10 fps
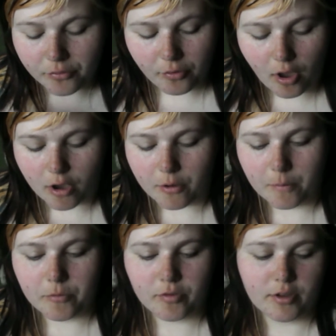So
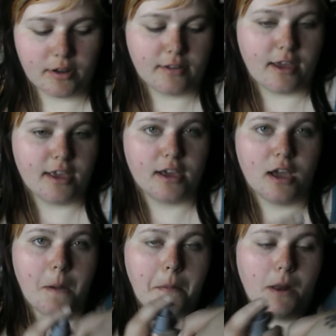I'm just going to take a
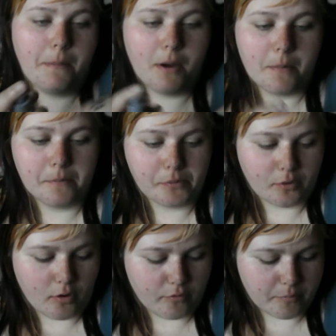couple of pumps
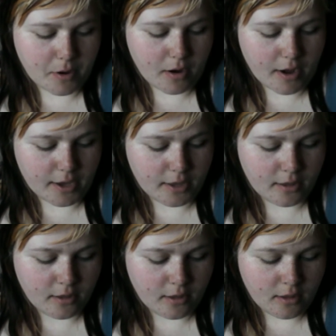of my
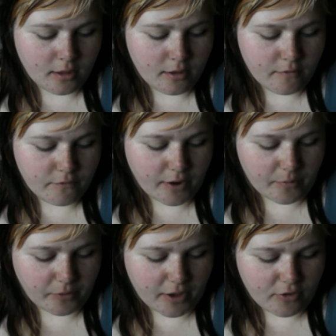
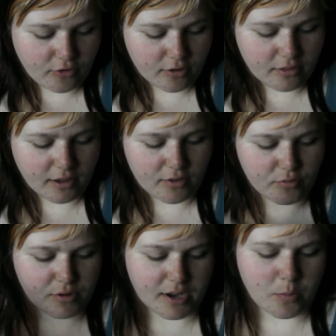foundation that
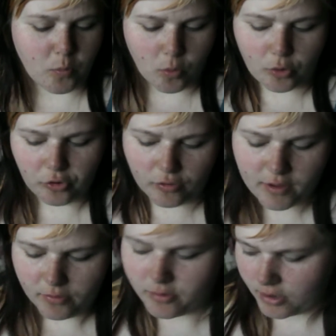is really
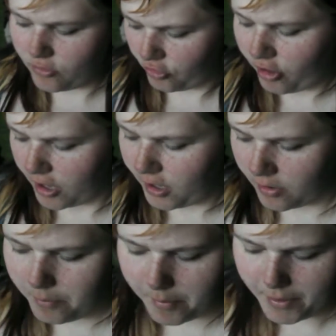watery, so it needs shaking
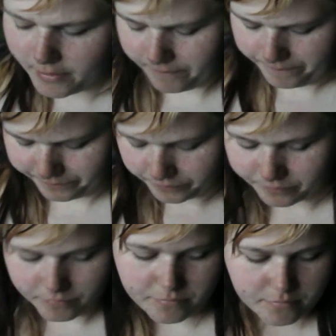up a bit,
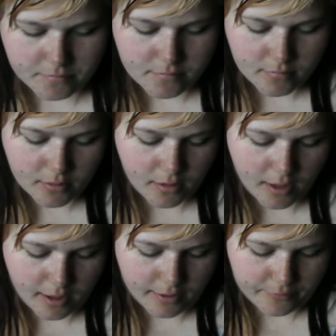
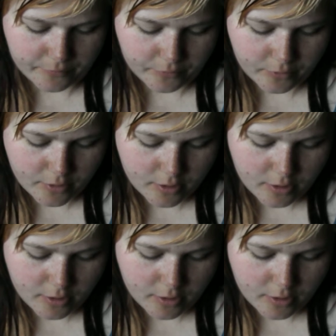and